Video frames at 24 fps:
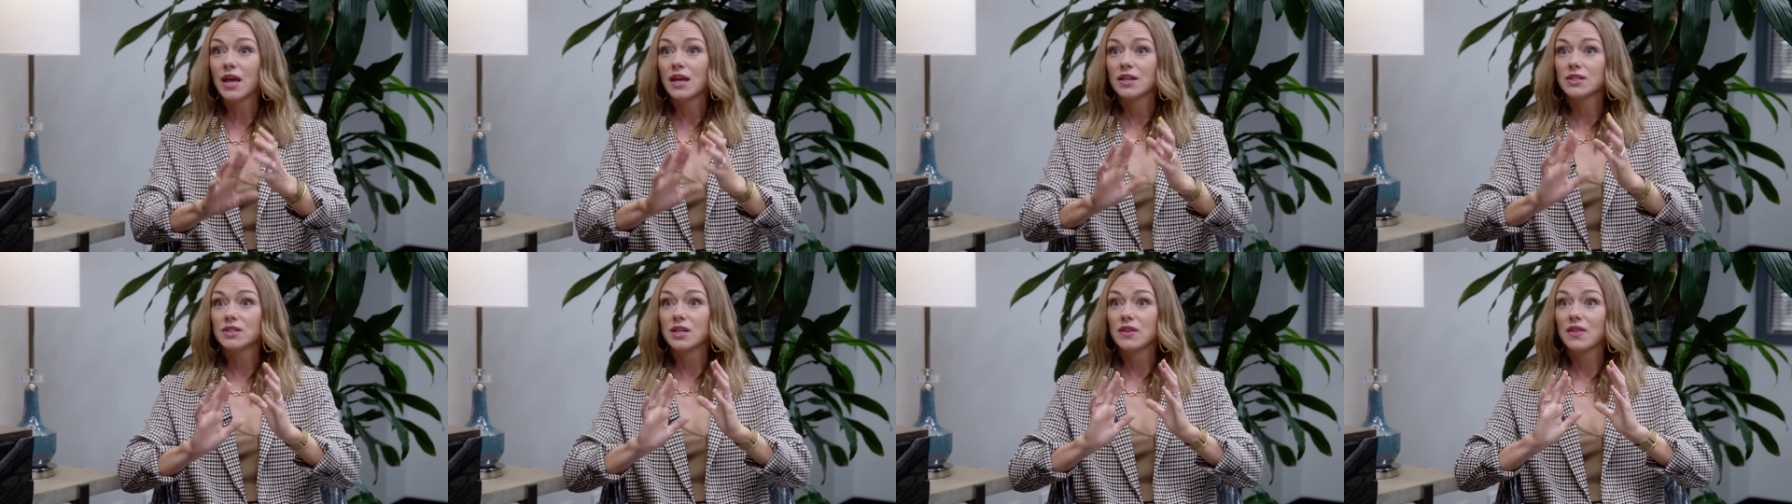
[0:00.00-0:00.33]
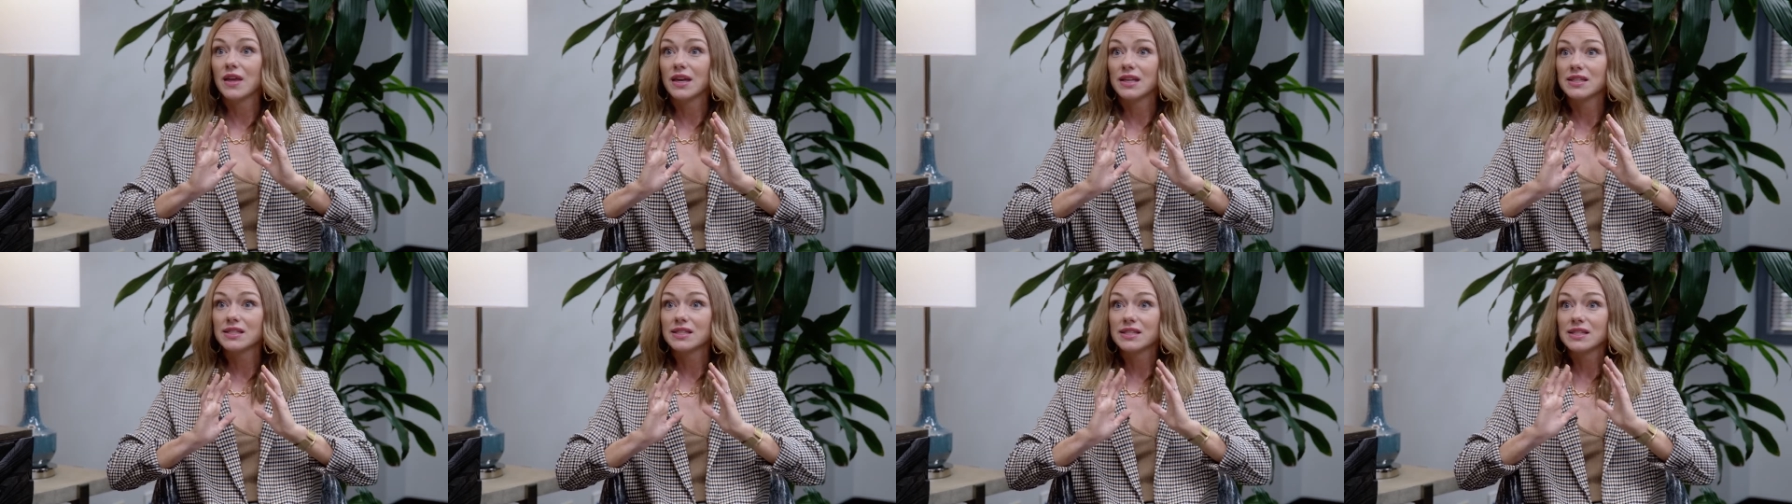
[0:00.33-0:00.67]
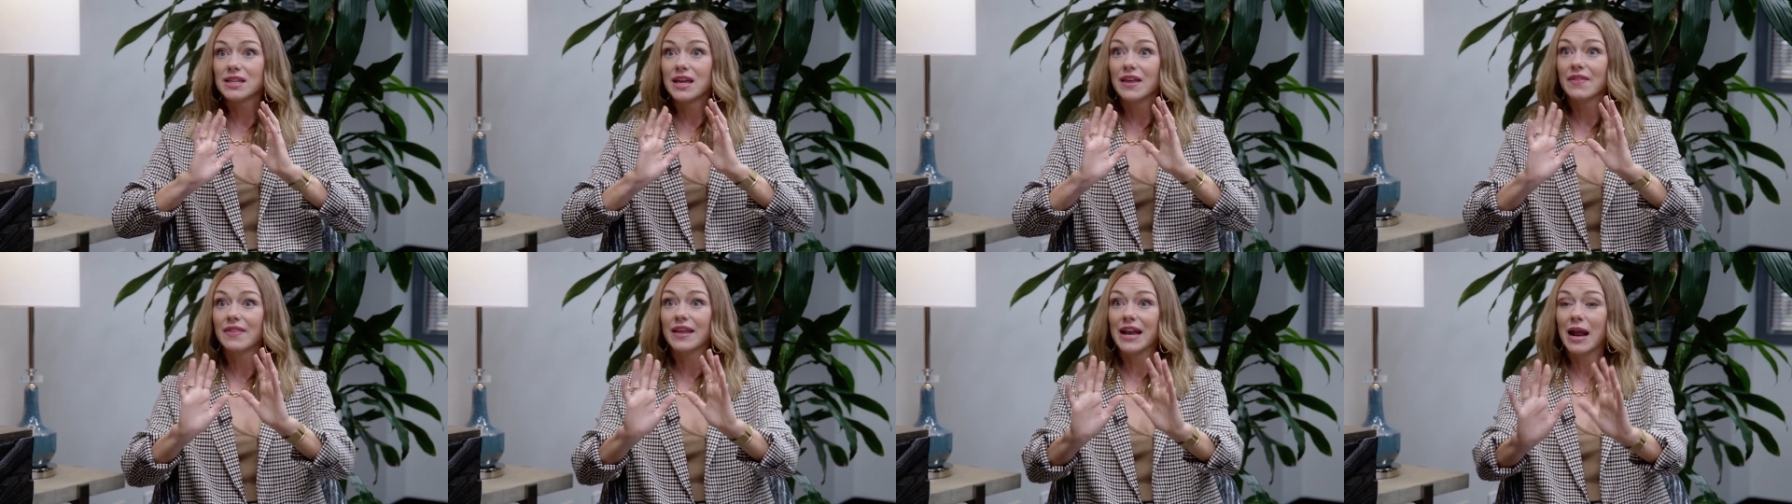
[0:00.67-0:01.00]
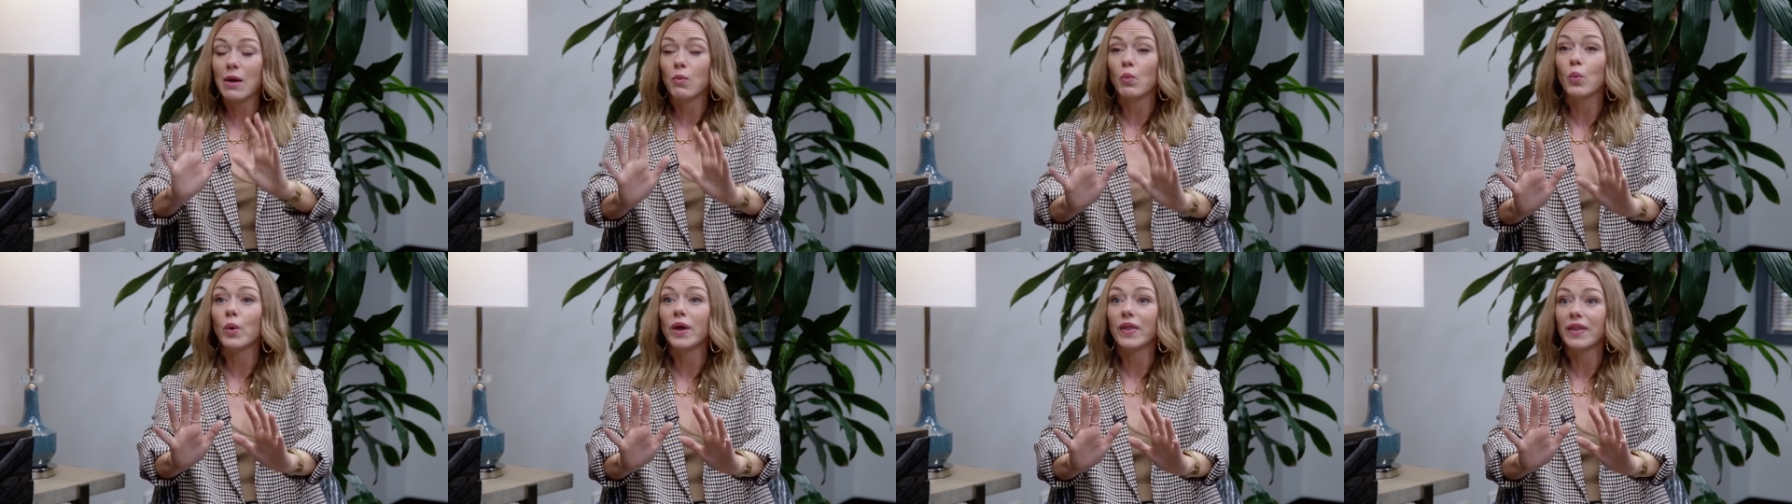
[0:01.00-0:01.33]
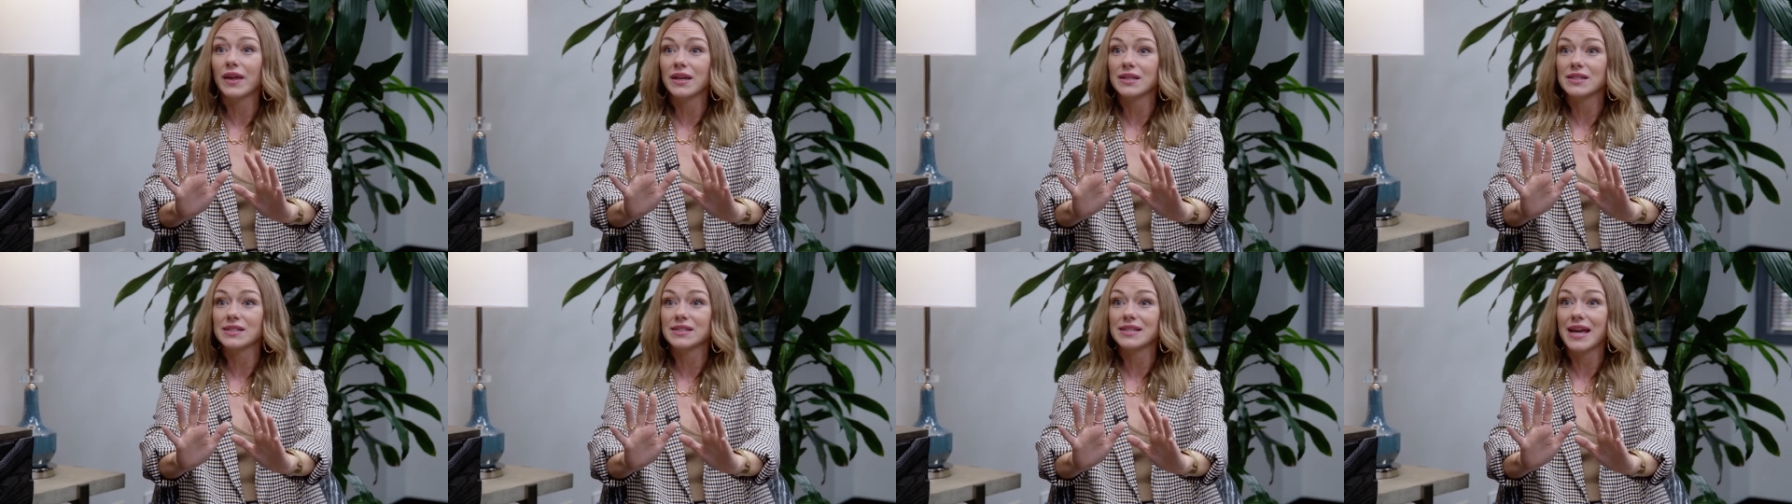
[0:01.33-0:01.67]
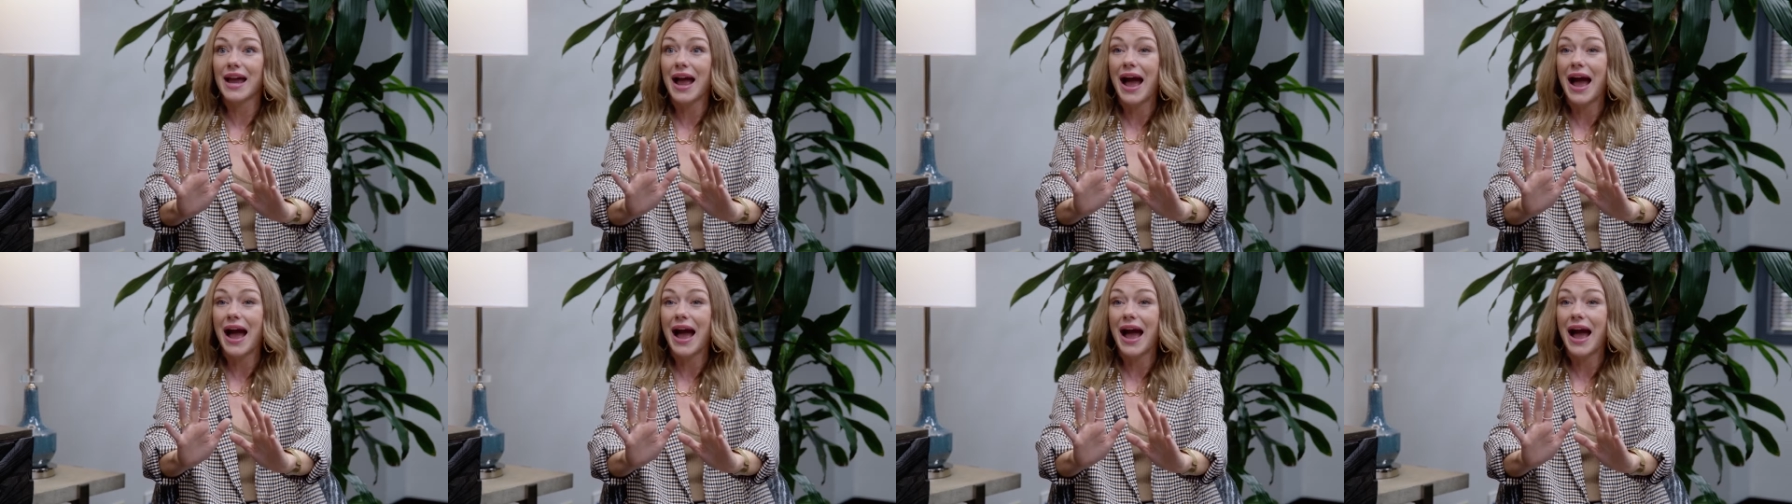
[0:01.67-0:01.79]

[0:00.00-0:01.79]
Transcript: to the extent that I'm willing to say,